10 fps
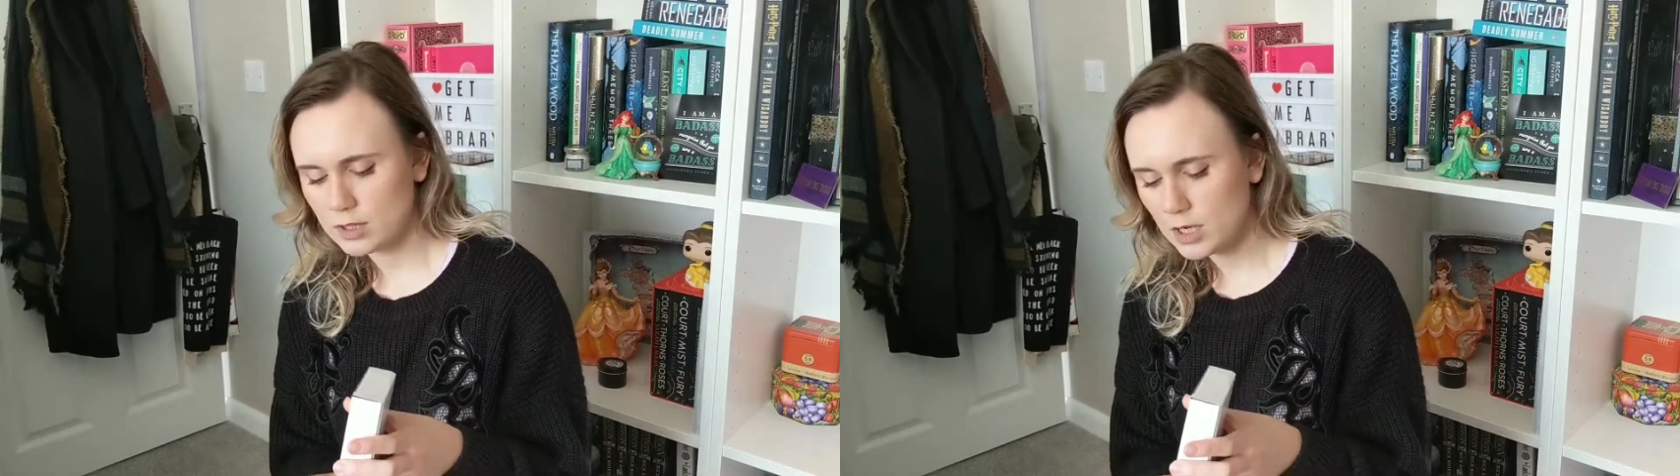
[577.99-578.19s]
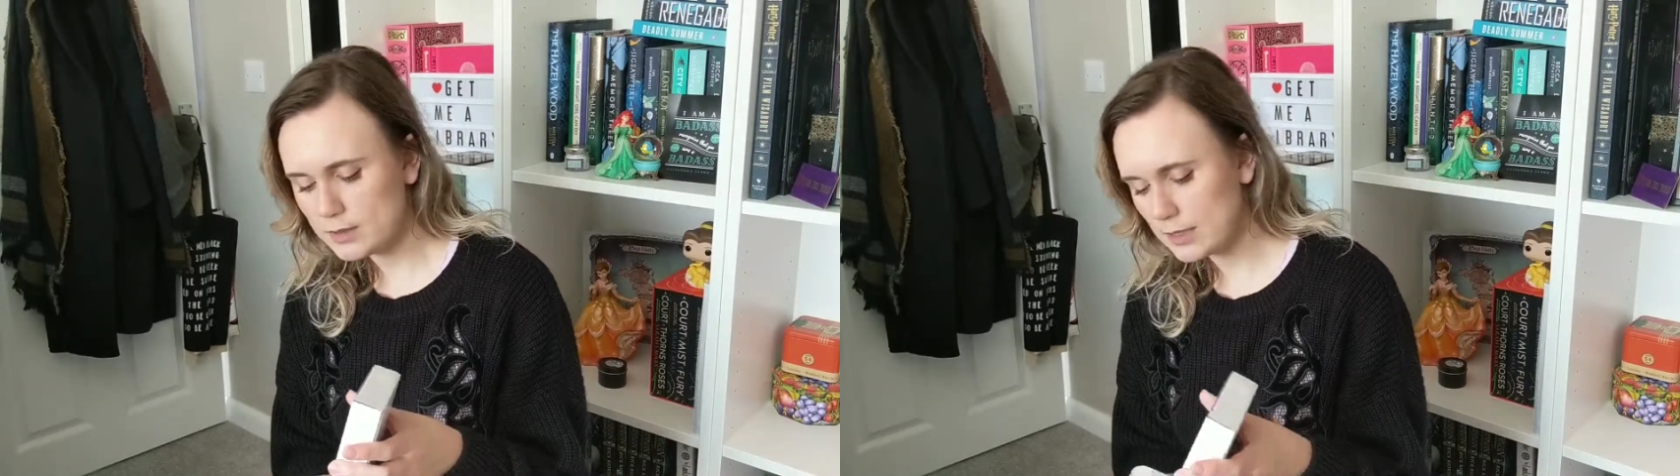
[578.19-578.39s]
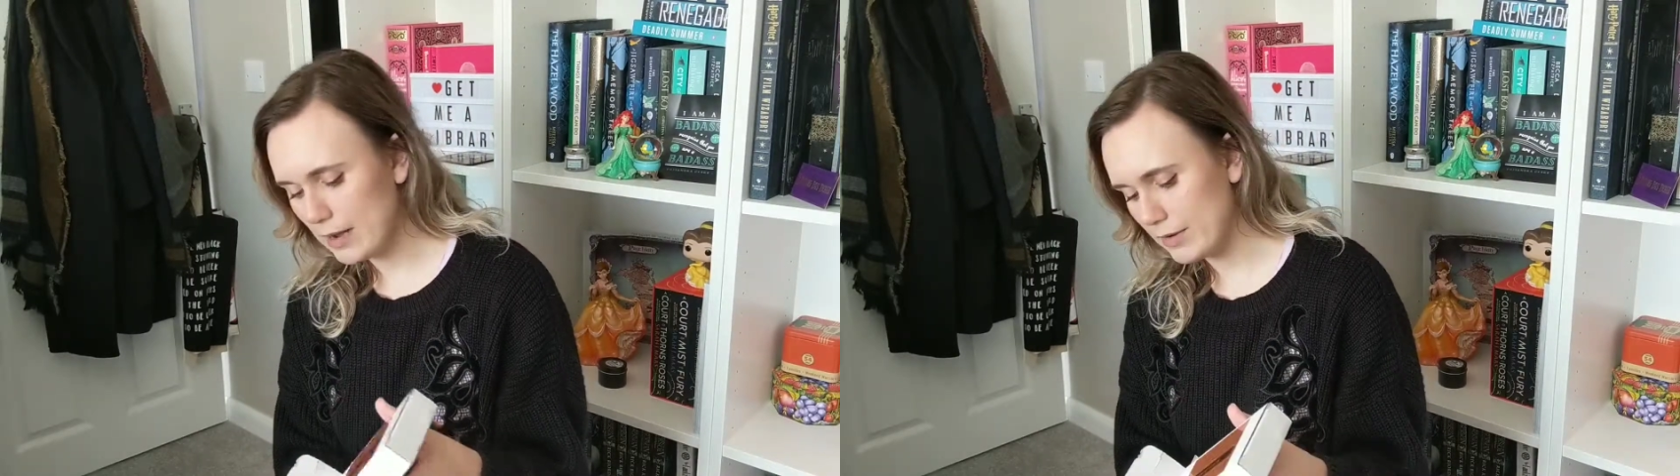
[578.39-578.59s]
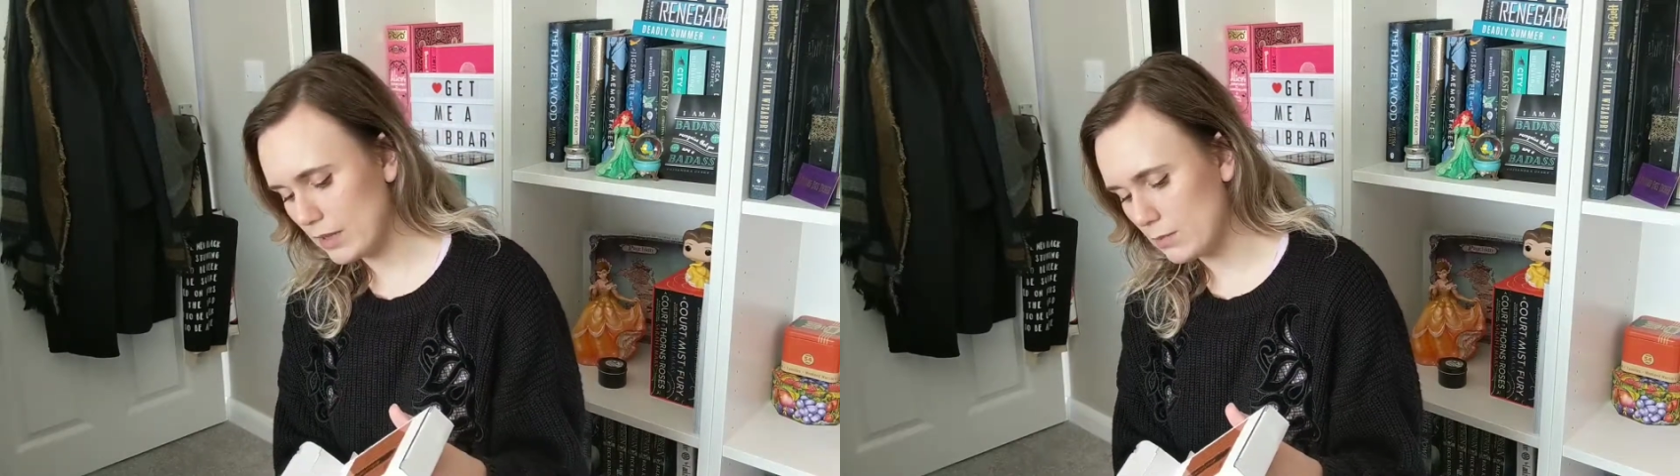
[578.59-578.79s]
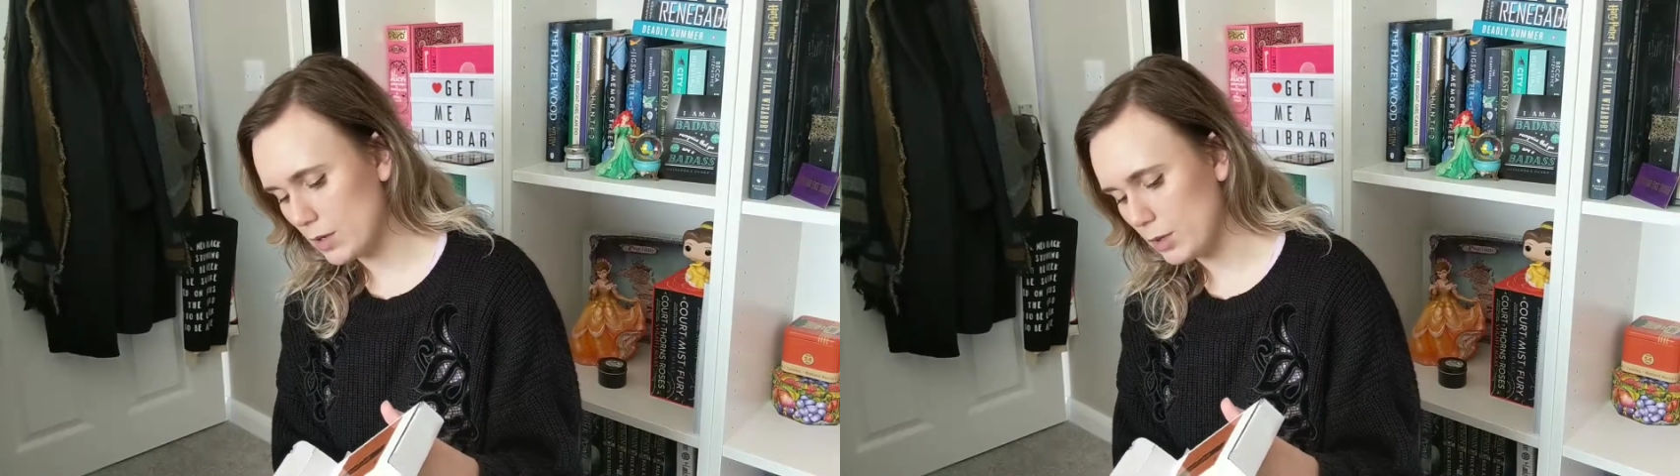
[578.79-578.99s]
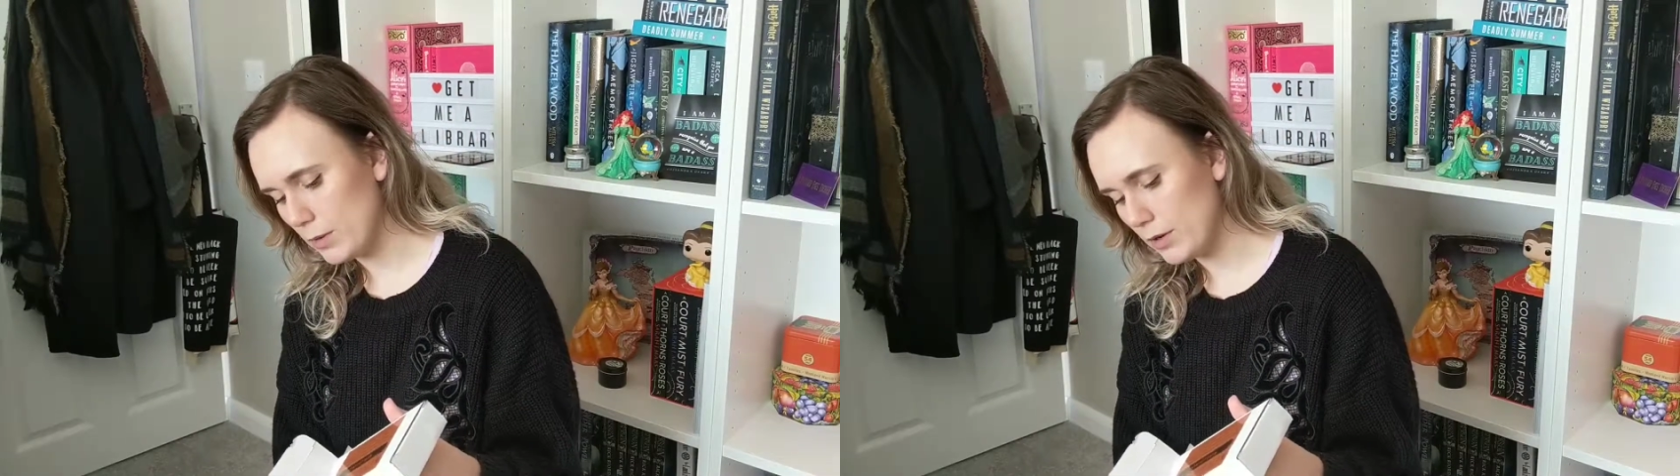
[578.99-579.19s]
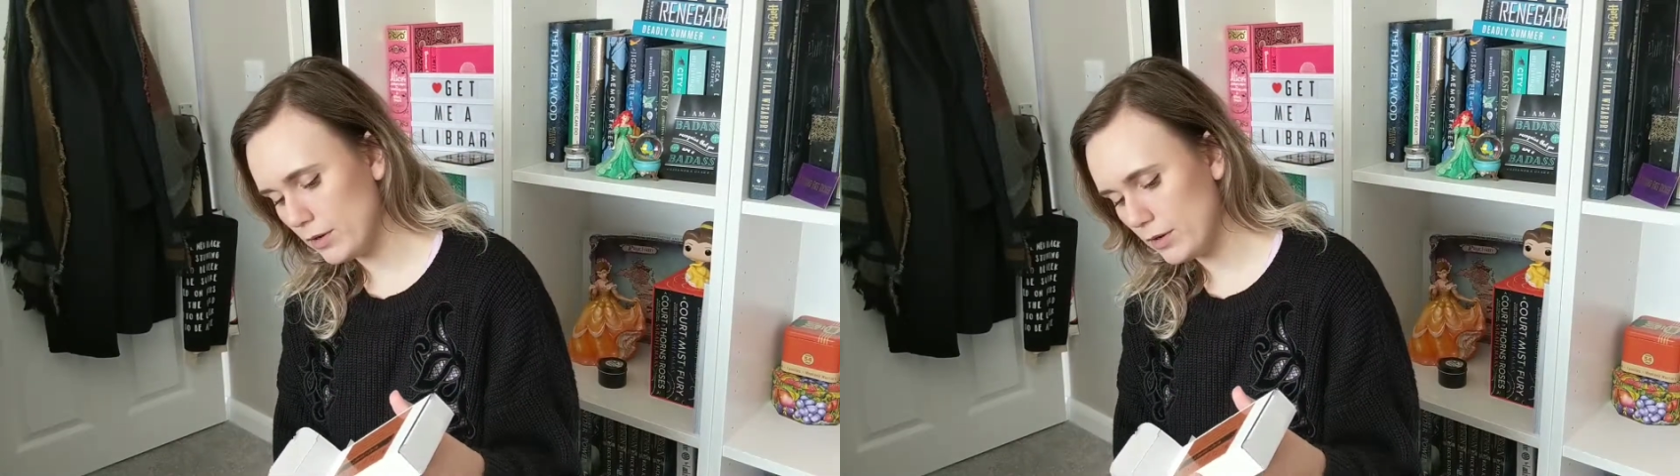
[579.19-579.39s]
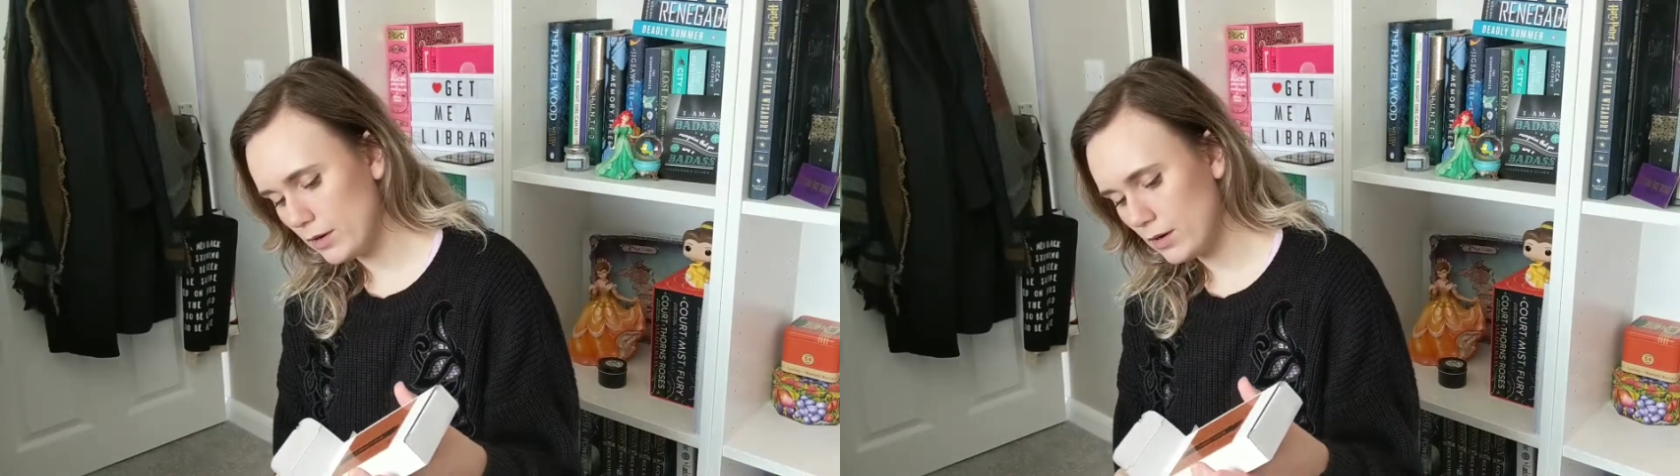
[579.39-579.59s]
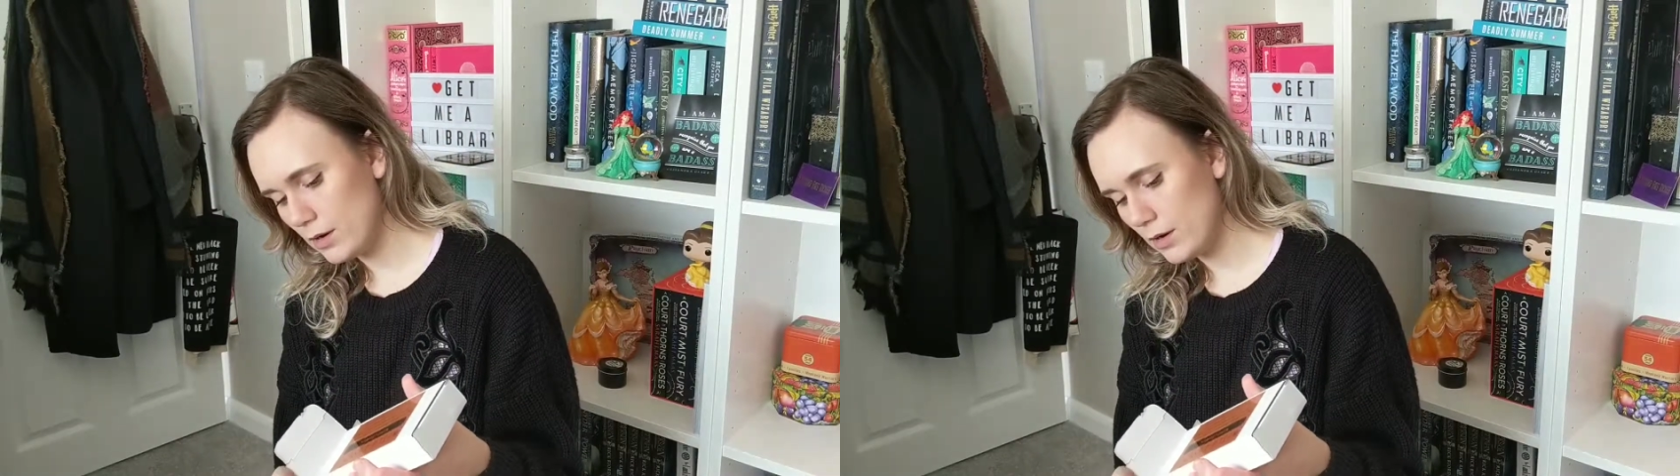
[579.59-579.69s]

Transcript: I know I don't have any at the moment,